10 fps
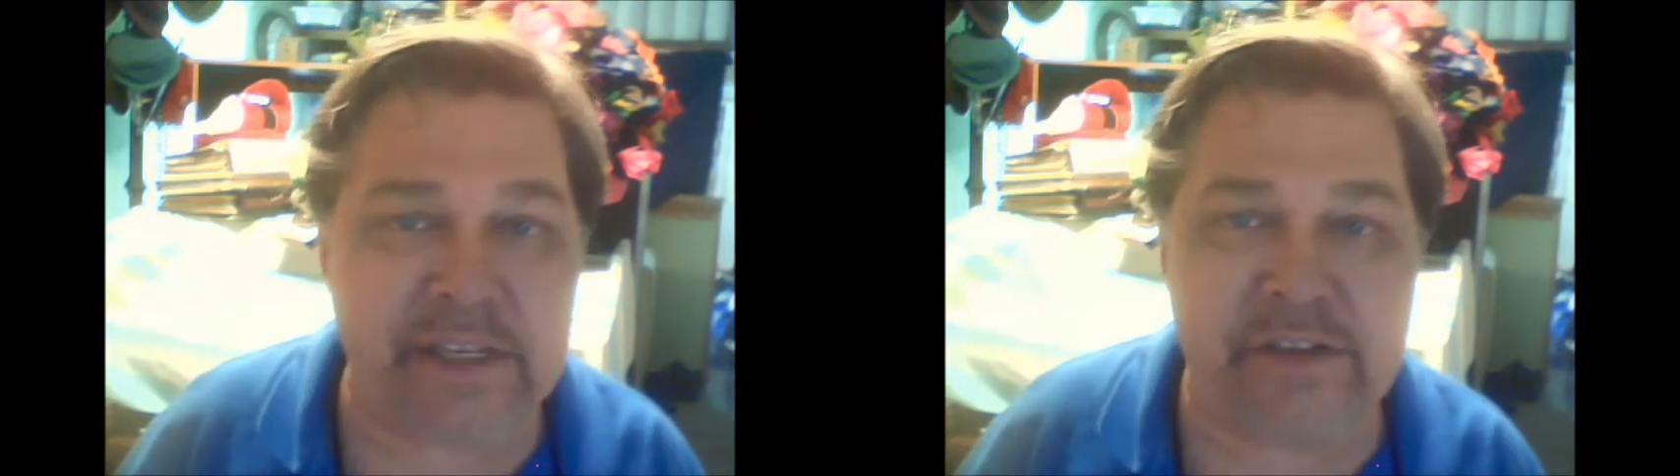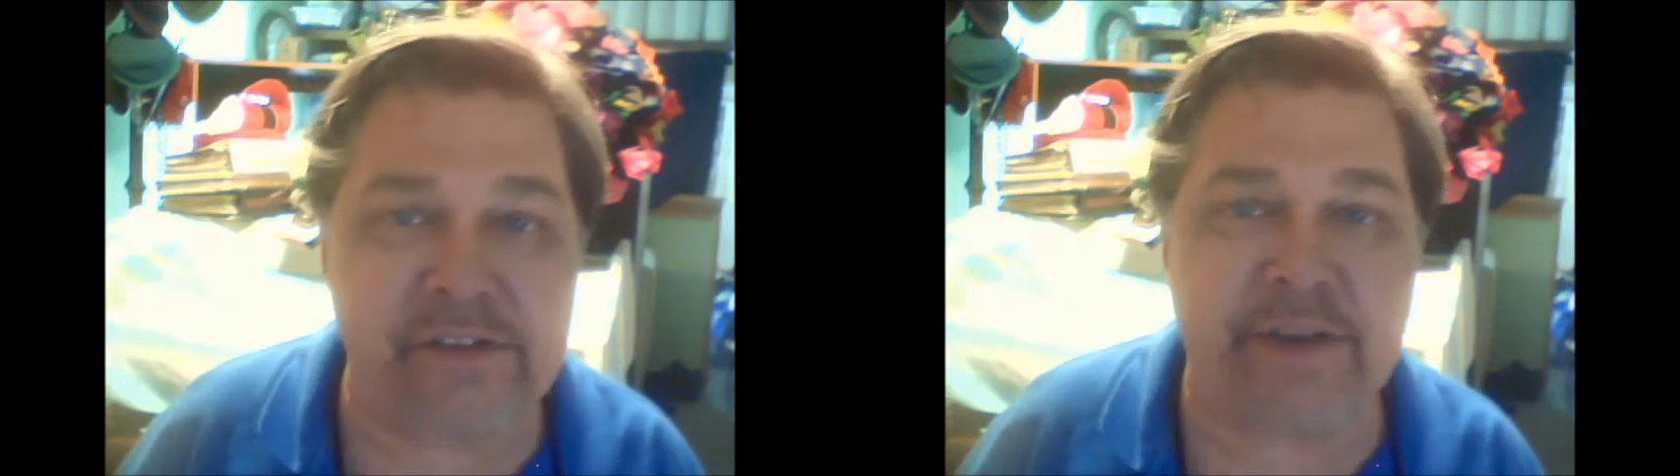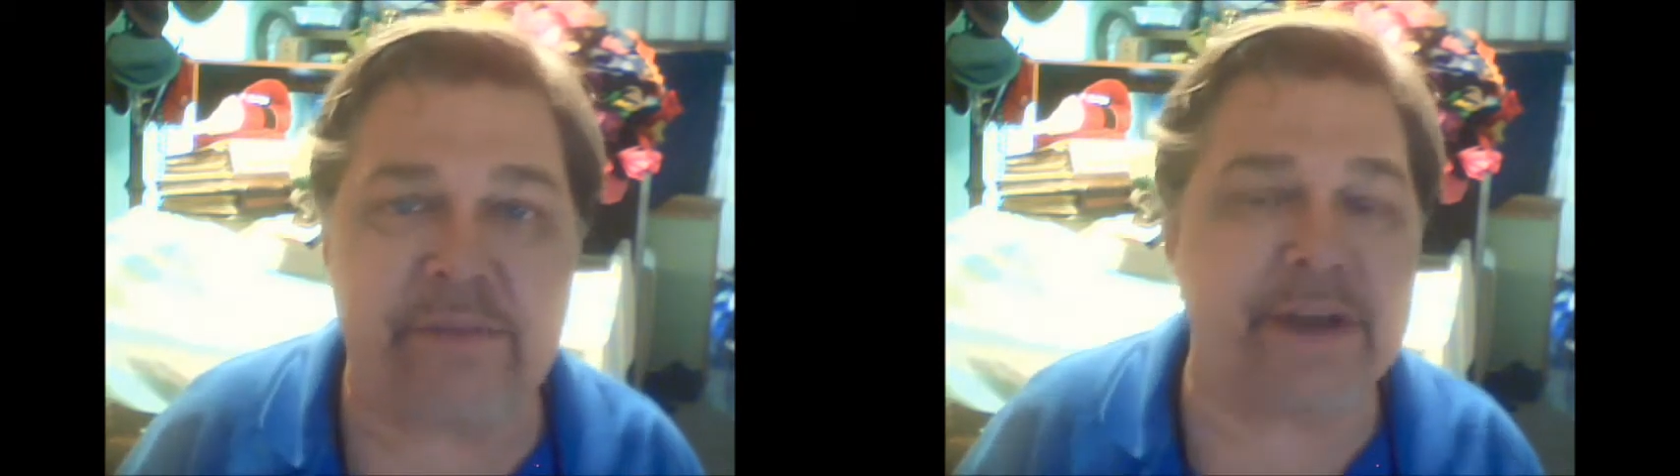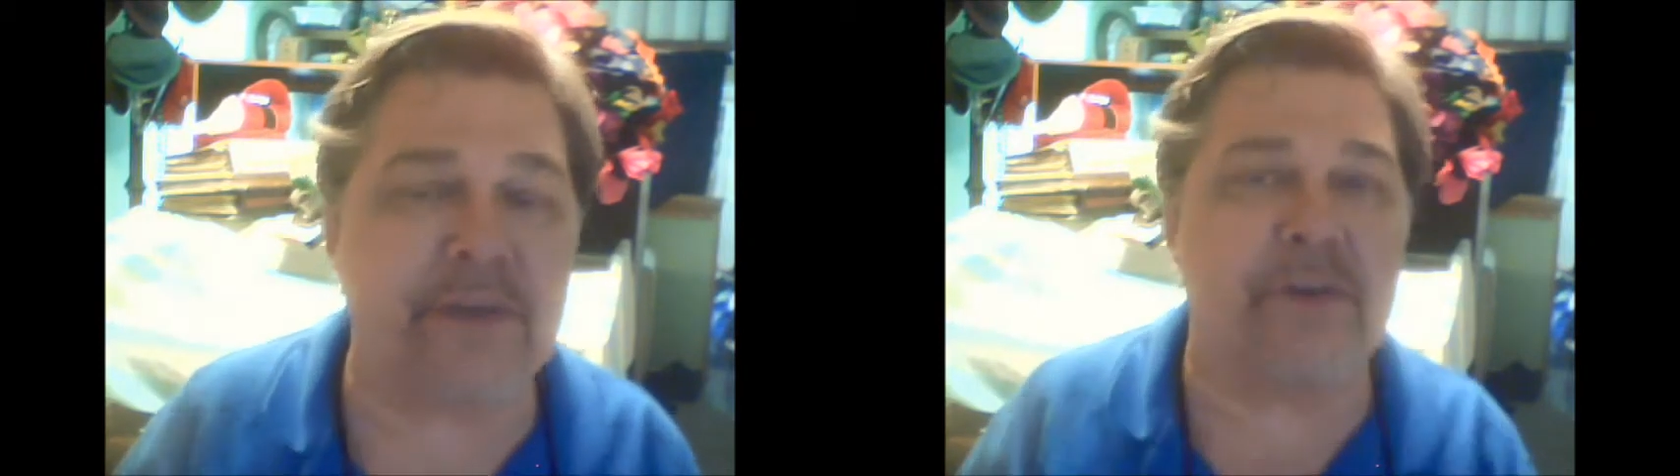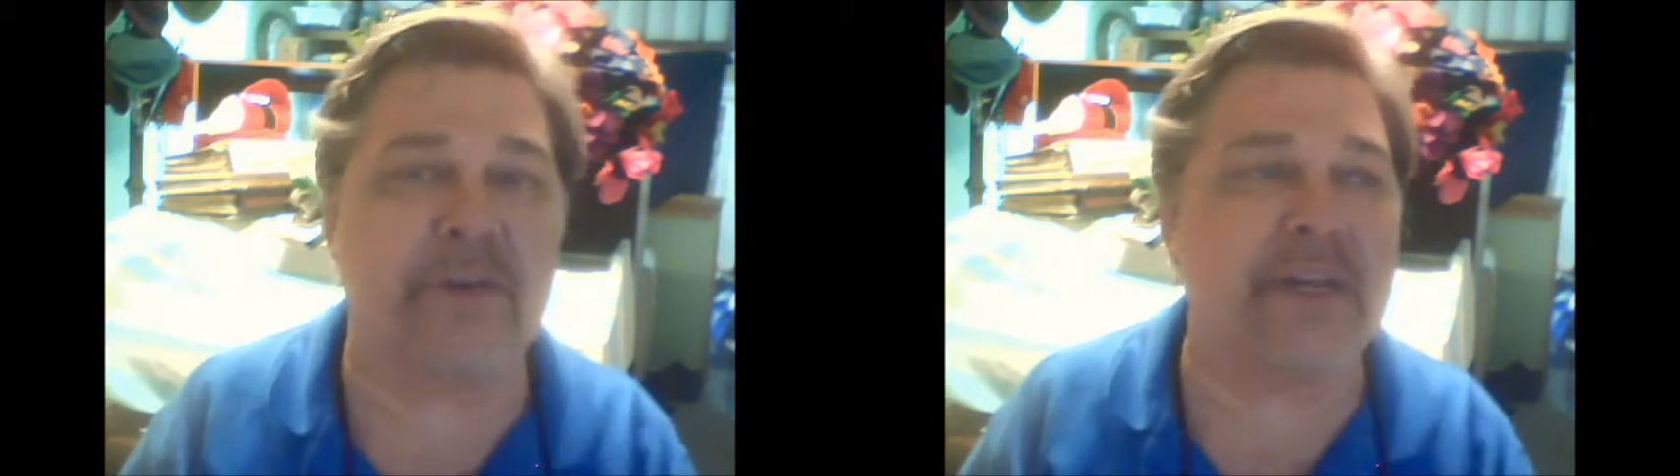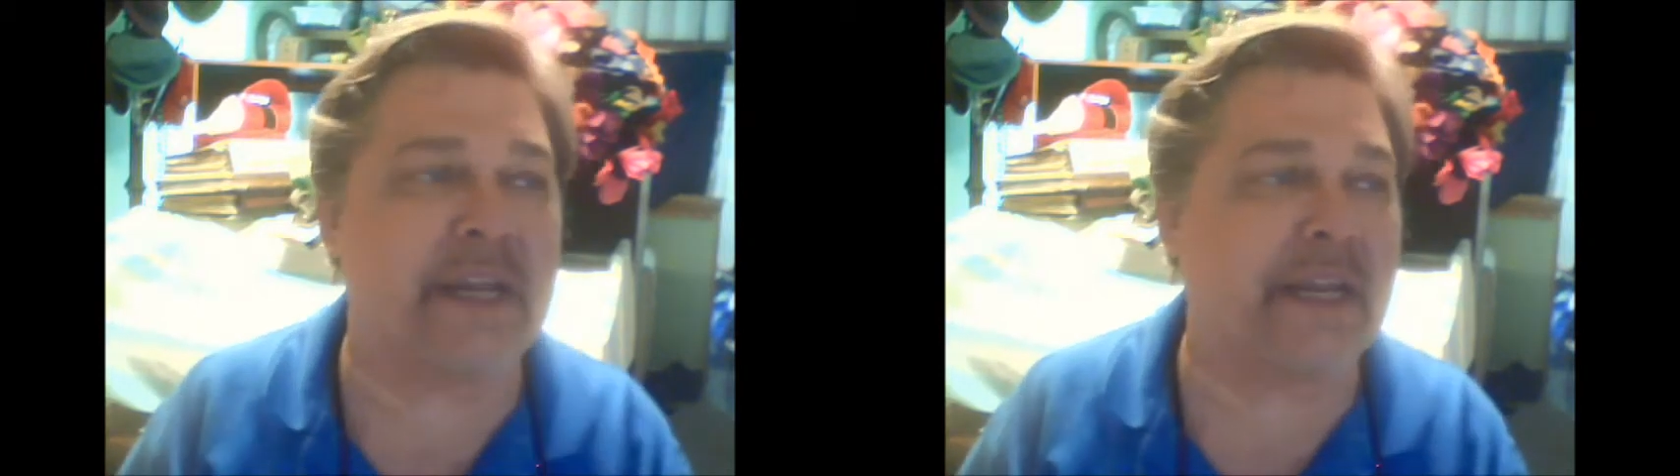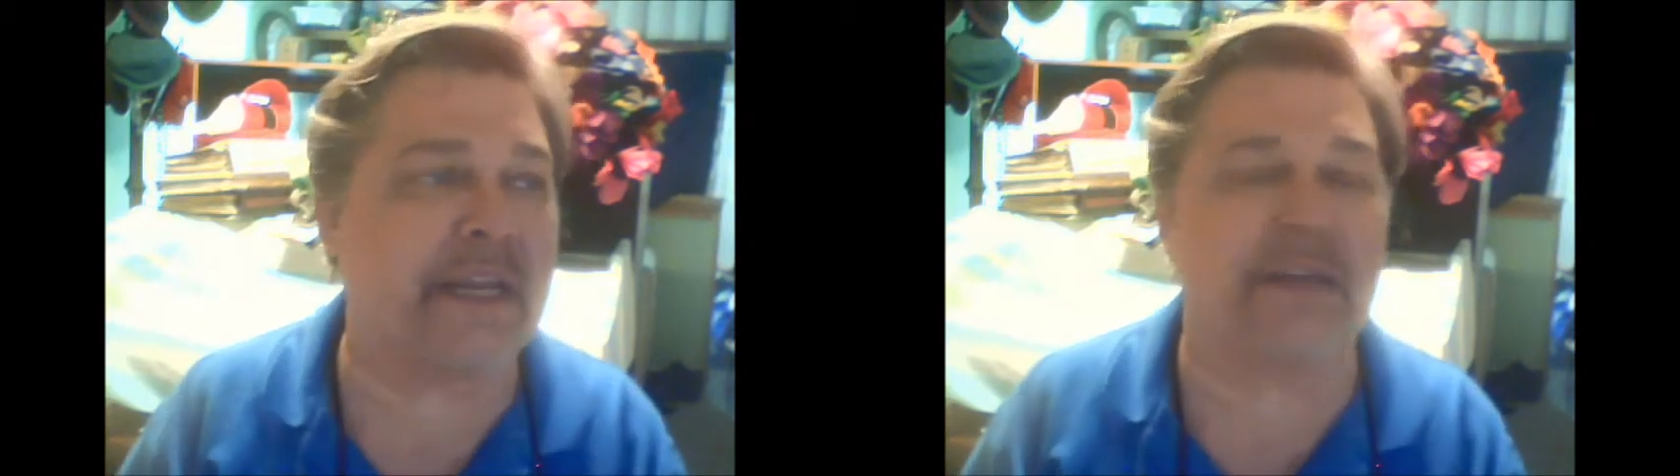three ring routine.